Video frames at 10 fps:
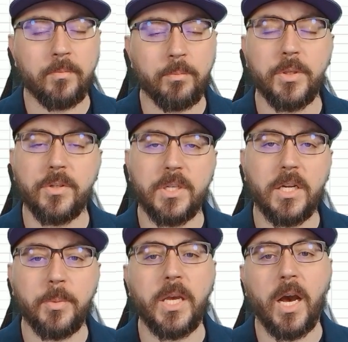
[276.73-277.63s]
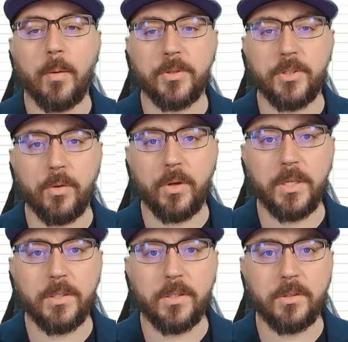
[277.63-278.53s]
but there's not as many
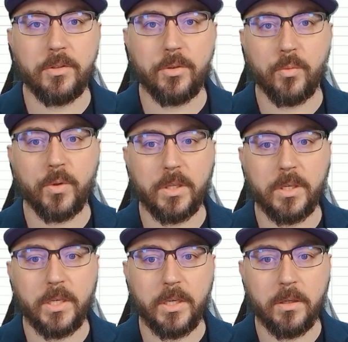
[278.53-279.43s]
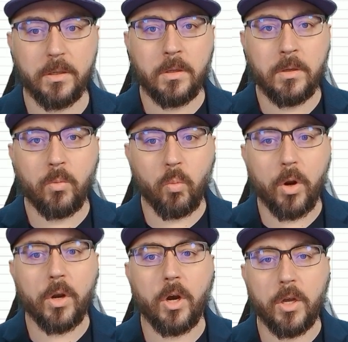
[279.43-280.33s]
opportunities to really
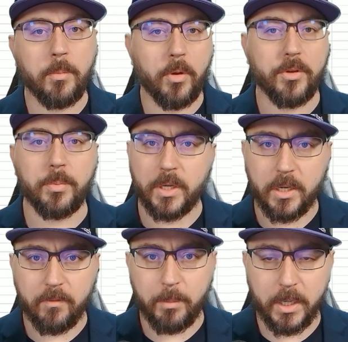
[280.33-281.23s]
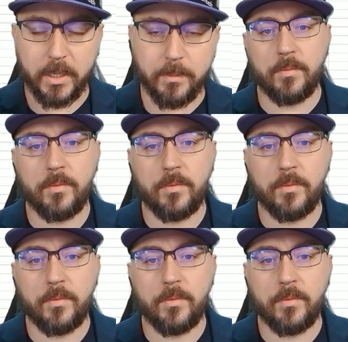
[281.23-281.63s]
work on the multiplicative bucket.